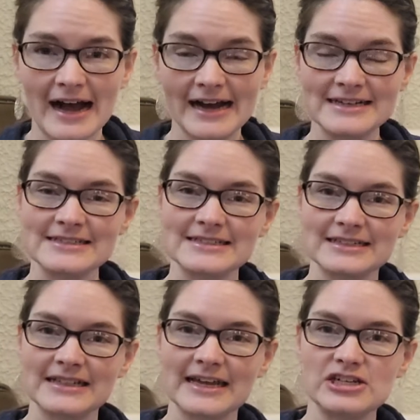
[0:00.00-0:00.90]
ice
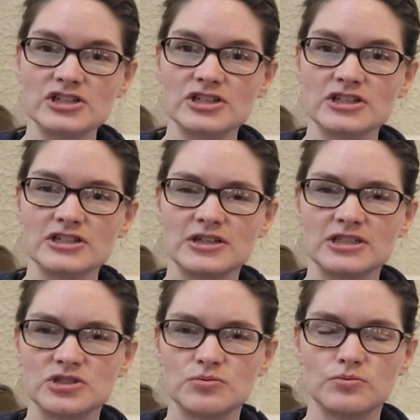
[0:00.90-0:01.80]
and glaciers
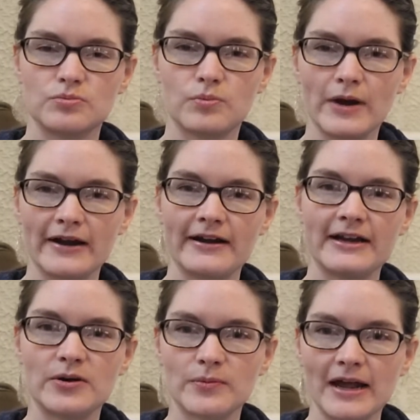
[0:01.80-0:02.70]
just
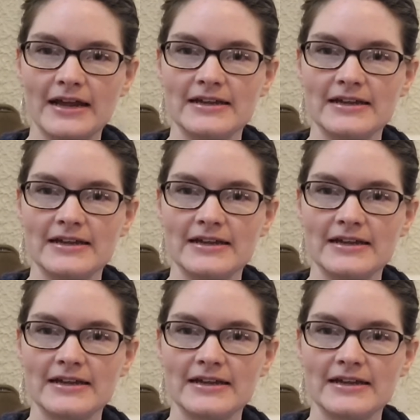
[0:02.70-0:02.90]
wearing away.